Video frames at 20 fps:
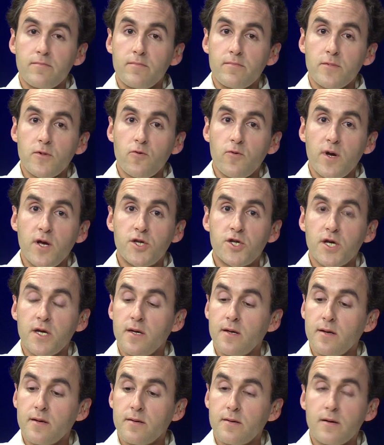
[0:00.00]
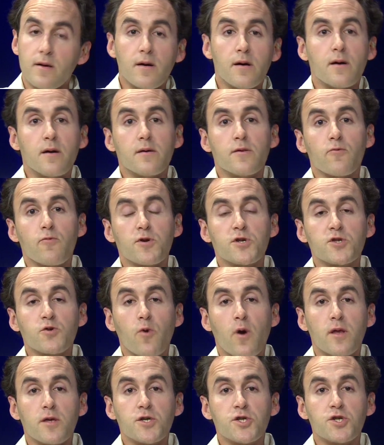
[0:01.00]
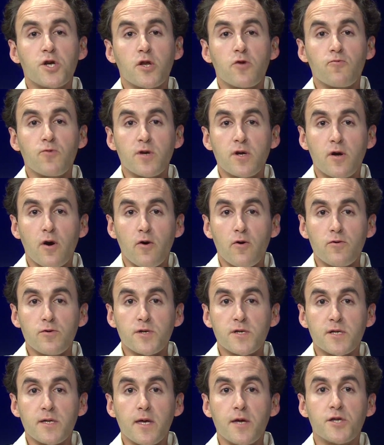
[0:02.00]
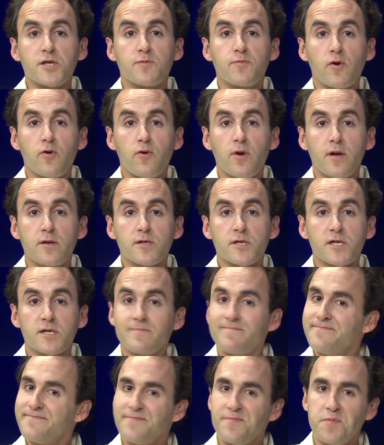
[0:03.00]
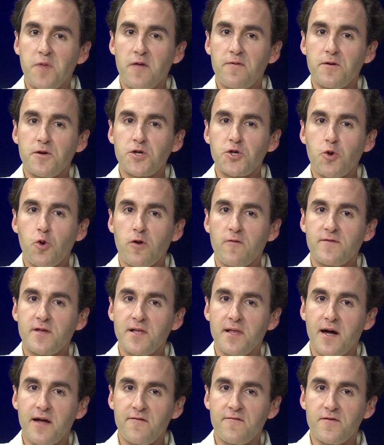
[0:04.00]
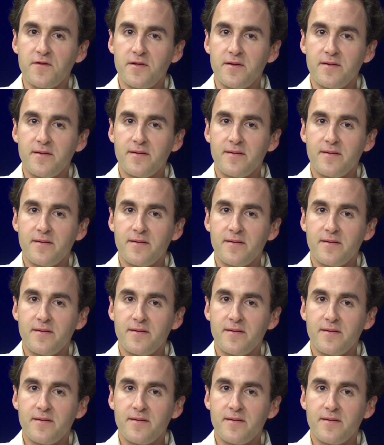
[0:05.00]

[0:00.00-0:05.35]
Luigi, the restaurant is Generico's. The experience, nothing short of delightful.